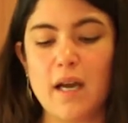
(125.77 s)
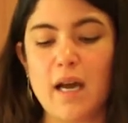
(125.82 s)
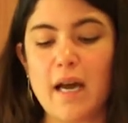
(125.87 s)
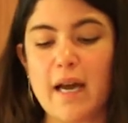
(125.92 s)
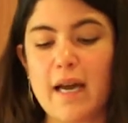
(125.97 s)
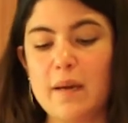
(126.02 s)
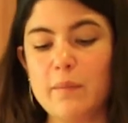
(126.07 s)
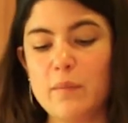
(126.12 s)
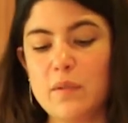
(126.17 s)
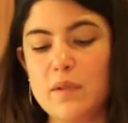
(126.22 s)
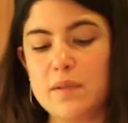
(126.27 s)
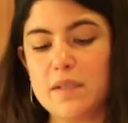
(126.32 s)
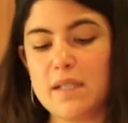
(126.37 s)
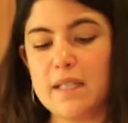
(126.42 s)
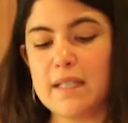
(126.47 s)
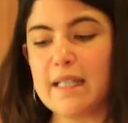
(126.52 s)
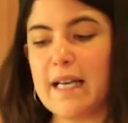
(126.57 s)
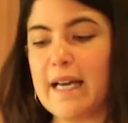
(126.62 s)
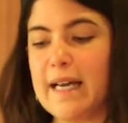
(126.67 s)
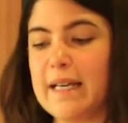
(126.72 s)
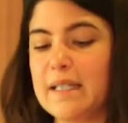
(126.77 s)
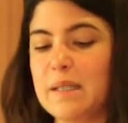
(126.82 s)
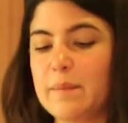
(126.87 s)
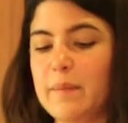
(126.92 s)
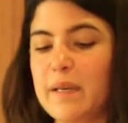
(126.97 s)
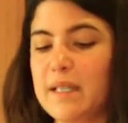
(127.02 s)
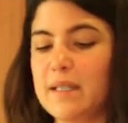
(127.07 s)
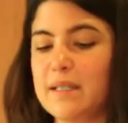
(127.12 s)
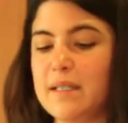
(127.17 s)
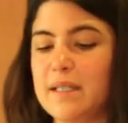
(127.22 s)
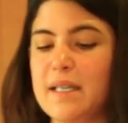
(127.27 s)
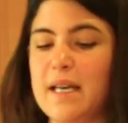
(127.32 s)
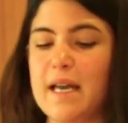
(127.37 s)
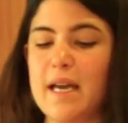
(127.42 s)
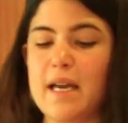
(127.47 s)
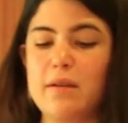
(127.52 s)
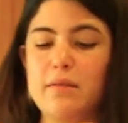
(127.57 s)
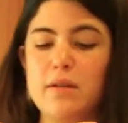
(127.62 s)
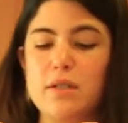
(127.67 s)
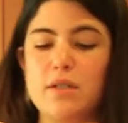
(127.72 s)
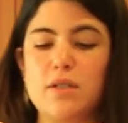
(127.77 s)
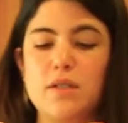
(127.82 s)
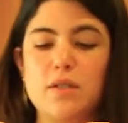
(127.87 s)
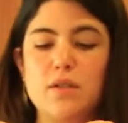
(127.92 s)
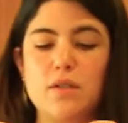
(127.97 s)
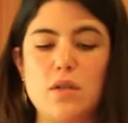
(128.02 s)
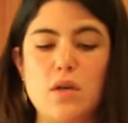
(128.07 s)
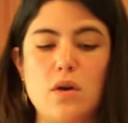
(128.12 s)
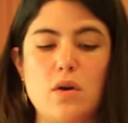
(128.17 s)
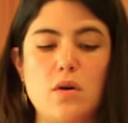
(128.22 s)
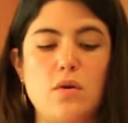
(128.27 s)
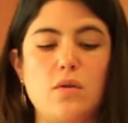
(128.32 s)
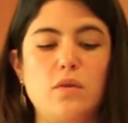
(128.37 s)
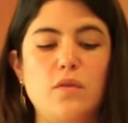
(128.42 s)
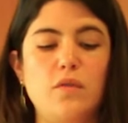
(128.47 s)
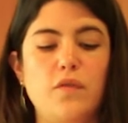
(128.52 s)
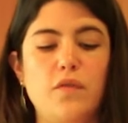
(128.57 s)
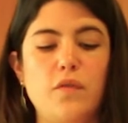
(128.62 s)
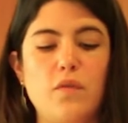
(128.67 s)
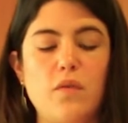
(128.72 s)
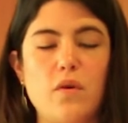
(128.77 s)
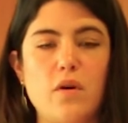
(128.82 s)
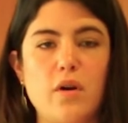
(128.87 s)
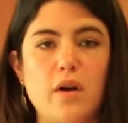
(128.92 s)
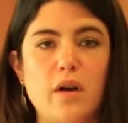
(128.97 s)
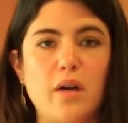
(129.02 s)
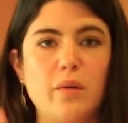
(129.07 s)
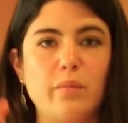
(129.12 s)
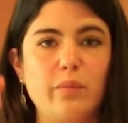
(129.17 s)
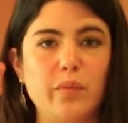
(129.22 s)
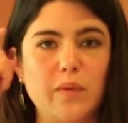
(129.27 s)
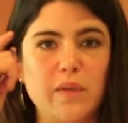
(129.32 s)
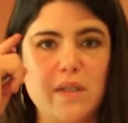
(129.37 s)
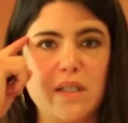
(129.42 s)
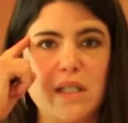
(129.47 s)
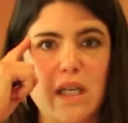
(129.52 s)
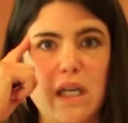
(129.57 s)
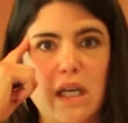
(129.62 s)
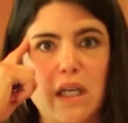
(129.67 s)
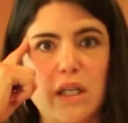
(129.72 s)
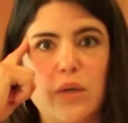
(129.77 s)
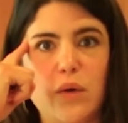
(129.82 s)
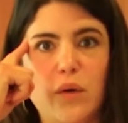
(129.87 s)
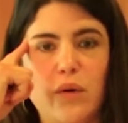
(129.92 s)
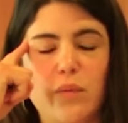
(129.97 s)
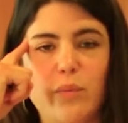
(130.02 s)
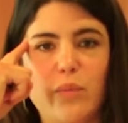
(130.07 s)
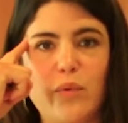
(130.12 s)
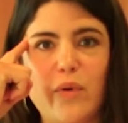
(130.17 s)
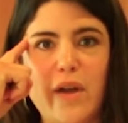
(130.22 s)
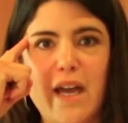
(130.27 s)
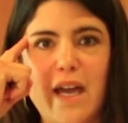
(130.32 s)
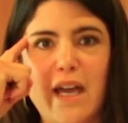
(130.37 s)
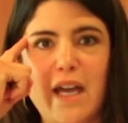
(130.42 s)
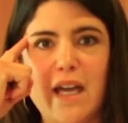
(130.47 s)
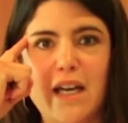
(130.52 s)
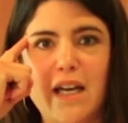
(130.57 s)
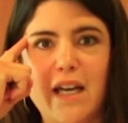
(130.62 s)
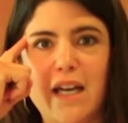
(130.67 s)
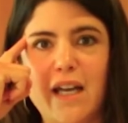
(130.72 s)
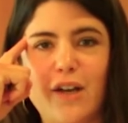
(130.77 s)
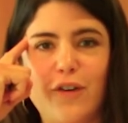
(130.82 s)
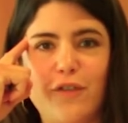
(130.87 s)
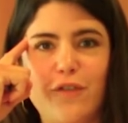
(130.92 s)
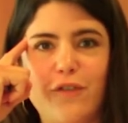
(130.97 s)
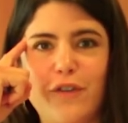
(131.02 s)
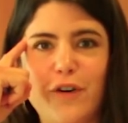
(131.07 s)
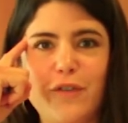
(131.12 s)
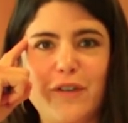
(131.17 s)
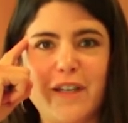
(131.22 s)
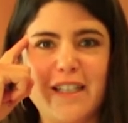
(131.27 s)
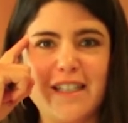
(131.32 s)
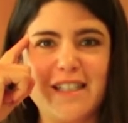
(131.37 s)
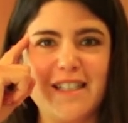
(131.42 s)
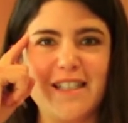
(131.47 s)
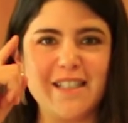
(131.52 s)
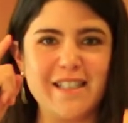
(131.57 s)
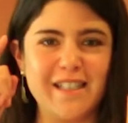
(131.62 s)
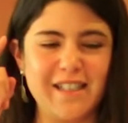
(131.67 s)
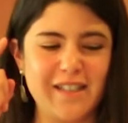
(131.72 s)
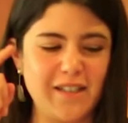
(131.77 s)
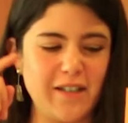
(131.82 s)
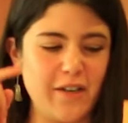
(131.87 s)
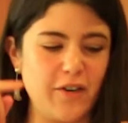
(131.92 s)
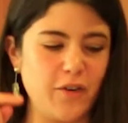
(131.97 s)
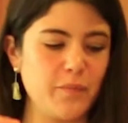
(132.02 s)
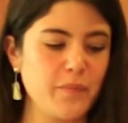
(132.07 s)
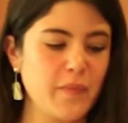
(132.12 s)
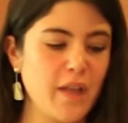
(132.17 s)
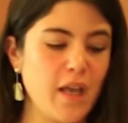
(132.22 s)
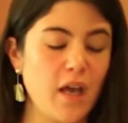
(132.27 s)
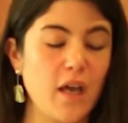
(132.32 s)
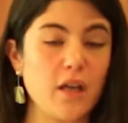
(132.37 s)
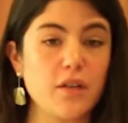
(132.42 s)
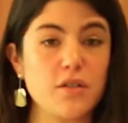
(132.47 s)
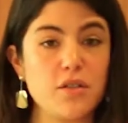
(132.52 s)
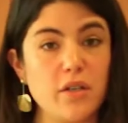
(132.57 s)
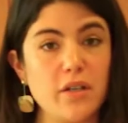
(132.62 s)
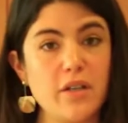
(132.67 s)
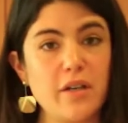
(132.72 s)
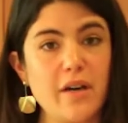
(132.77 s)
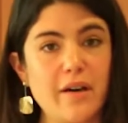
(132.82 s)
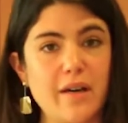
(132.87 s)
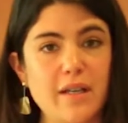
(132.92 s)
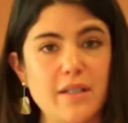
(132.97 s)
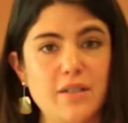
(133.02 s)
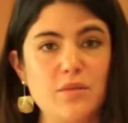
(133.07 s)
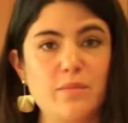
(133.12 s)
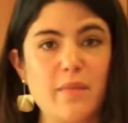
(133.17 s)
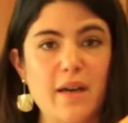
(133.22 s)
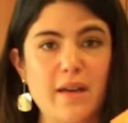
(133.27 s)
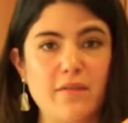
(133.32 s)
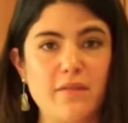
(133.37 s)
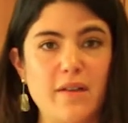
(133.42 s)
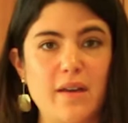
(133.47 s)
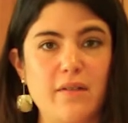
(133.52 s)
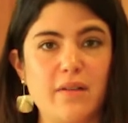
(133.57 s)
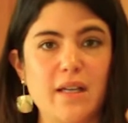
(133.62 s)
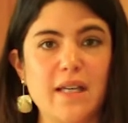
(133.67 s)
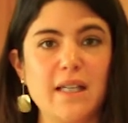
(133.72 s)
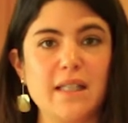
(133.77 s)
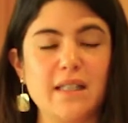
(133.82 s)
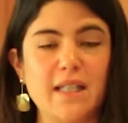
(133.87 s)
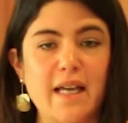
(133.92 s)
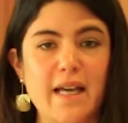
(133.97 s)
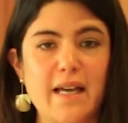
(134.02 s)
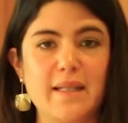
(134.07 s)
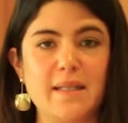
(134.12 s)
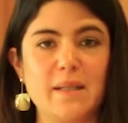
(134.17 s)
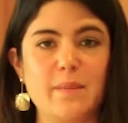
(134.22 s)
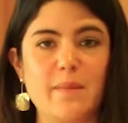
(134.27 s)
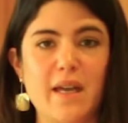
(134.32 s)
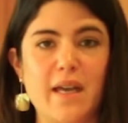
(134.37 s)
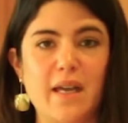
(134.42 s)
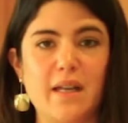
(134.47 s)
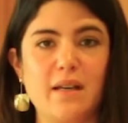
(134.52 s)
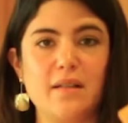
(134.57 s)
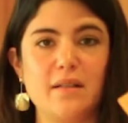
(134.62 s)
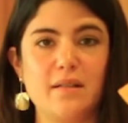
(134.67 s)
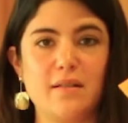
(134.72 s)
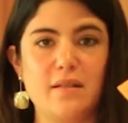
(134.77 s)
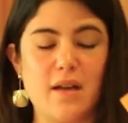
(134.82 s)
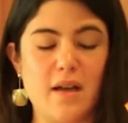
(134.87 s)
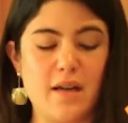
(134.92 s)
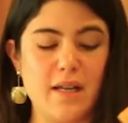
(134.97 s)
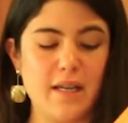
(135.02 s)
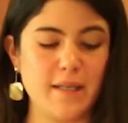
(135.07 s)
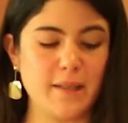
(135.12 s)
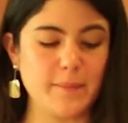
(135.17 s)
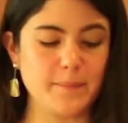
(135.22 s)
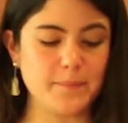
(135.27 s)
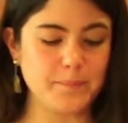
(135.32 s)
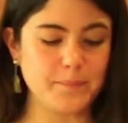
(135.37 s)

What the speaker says: I'm using lion's mane today, which is known for boosting your brain focus. So I'll show you how I do my favorite lion's mane tonic.